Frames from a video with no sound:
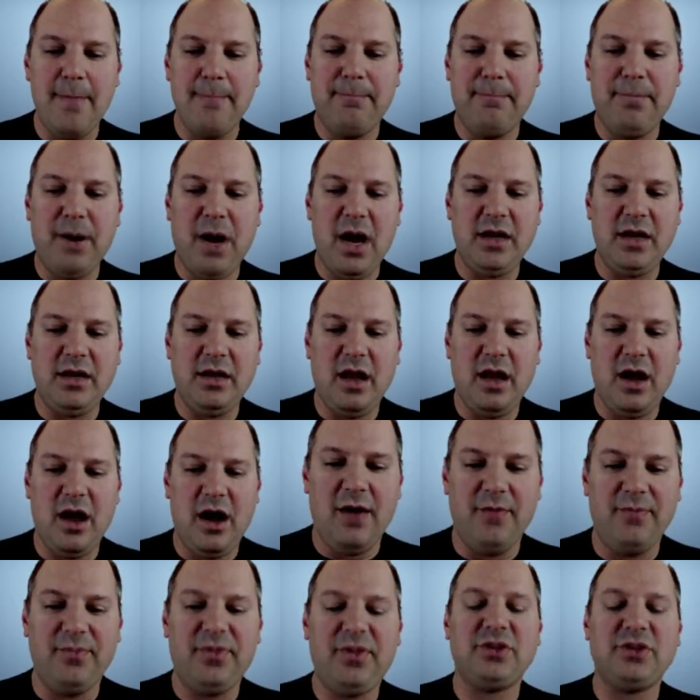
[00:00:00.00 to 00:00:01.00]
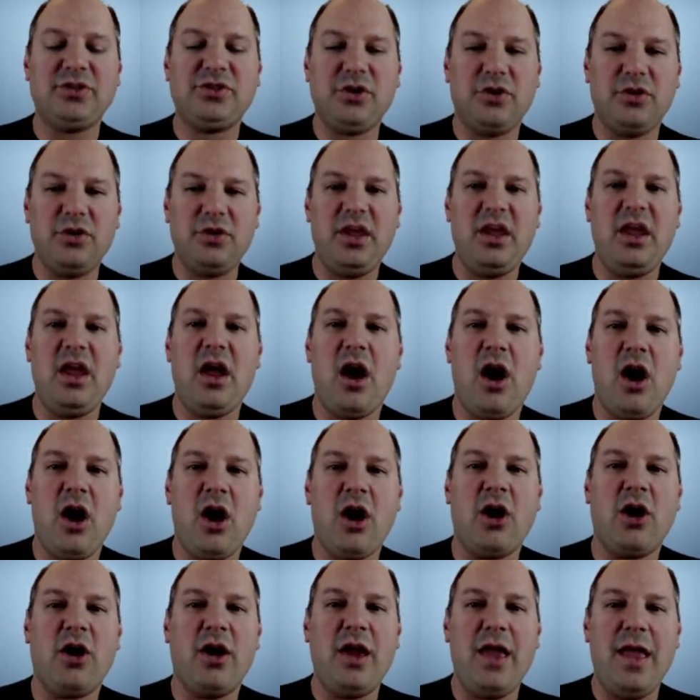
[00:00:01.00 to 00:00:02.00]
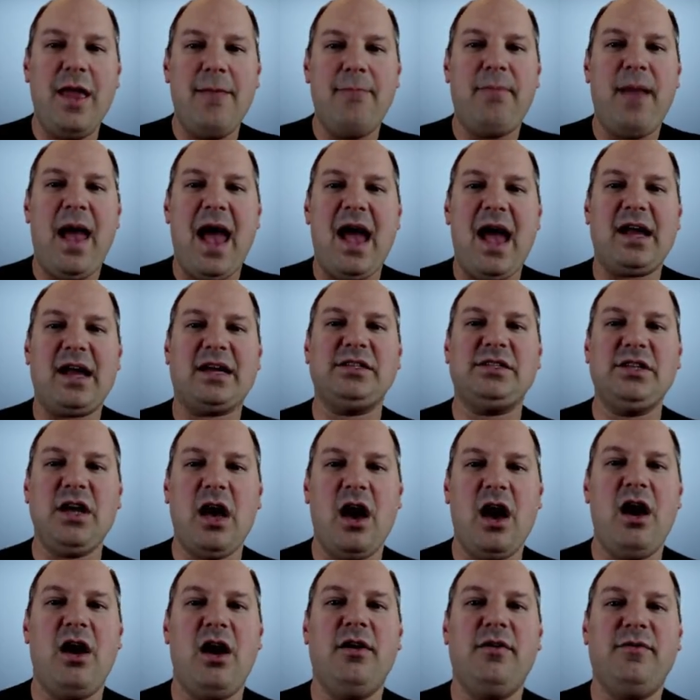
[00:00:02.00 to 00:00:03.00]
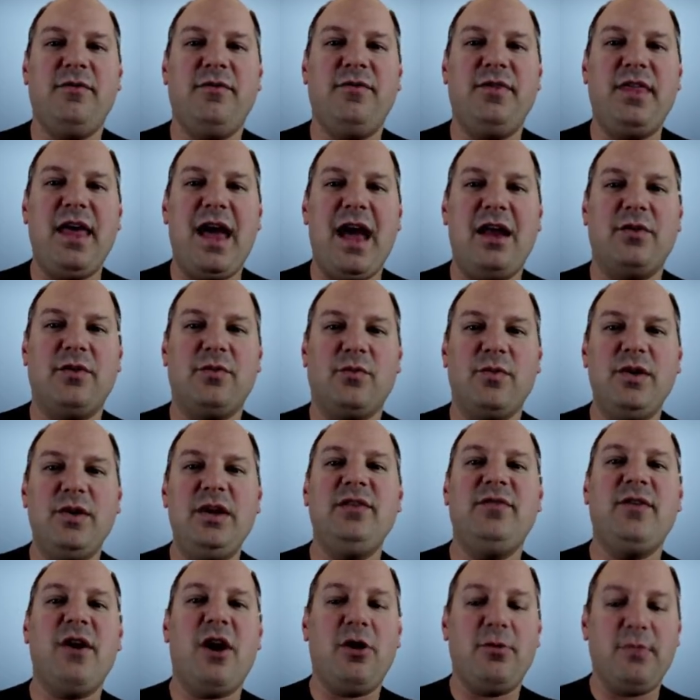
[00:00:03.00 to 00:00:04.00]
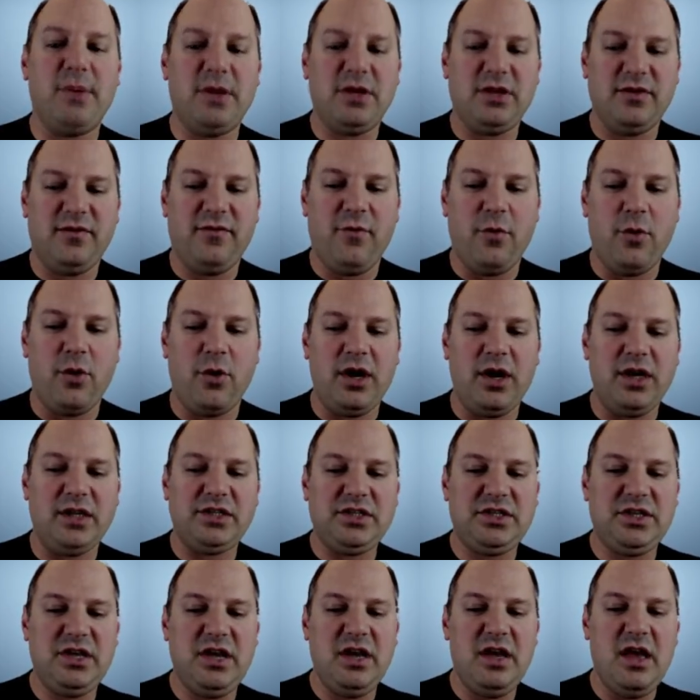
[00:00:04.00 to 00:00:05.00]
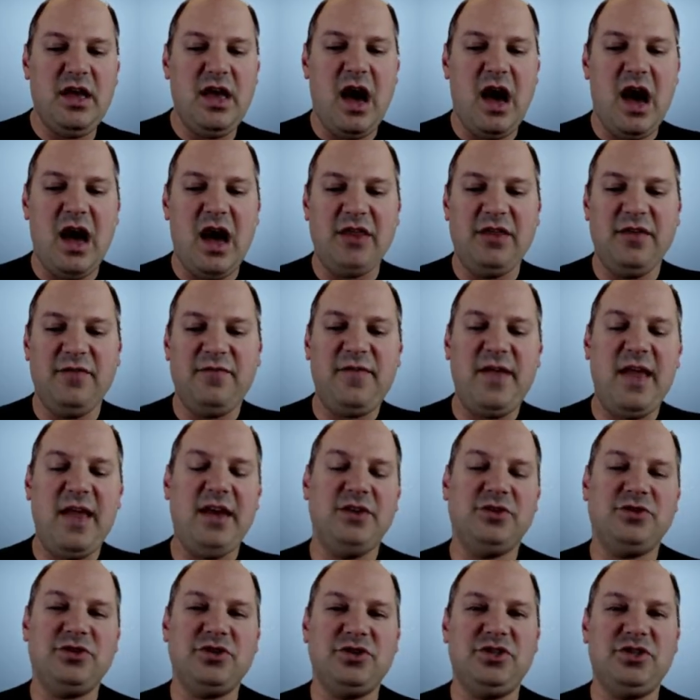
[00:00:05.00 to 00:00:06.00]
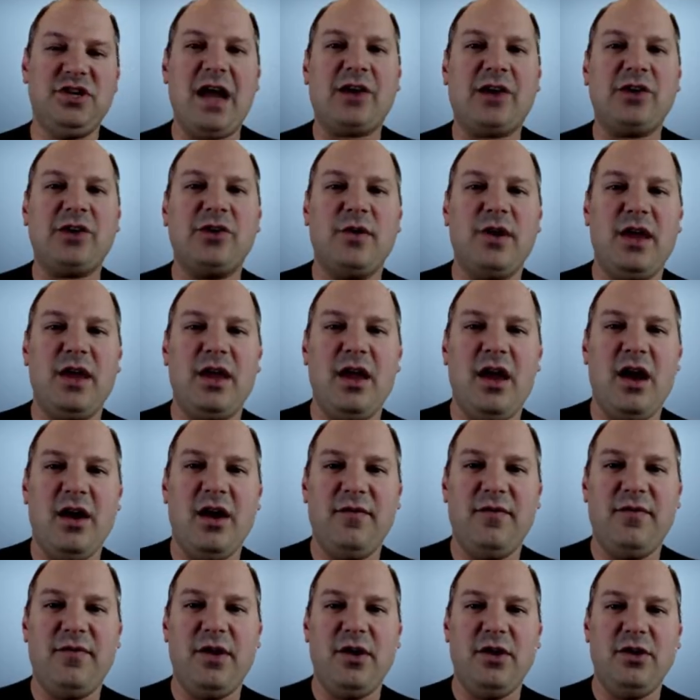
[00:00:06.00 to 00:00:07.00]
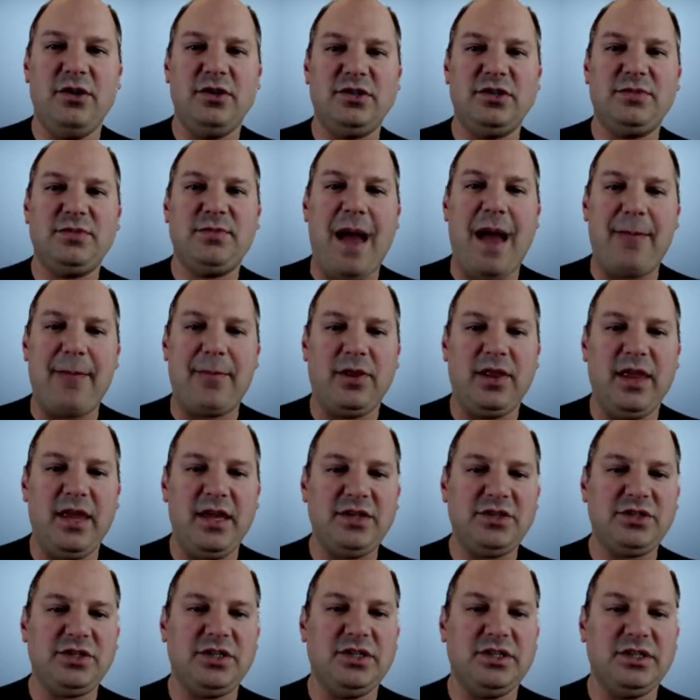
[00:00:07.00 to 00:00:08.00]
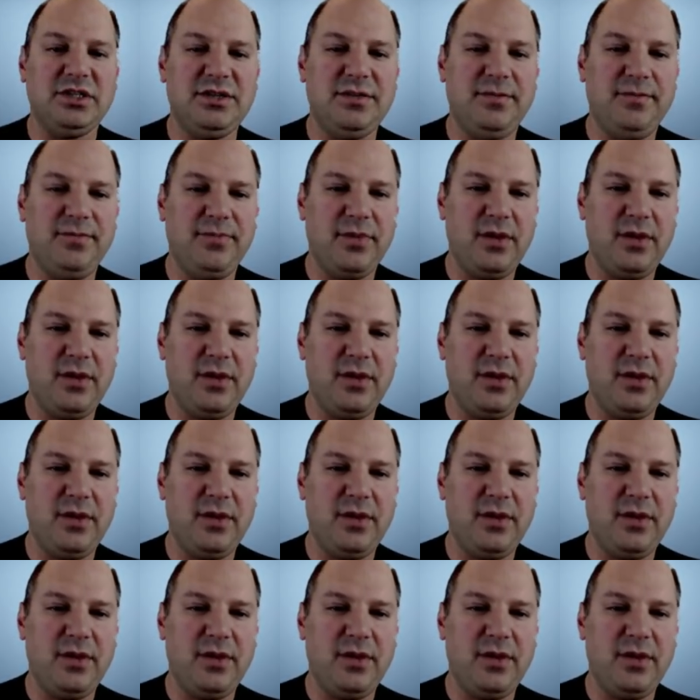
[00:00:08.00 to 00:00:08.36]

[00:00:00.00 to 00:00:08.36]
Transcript: But there certainly are impacts of that redevelopment of forests on the fate and trajectory of those populations.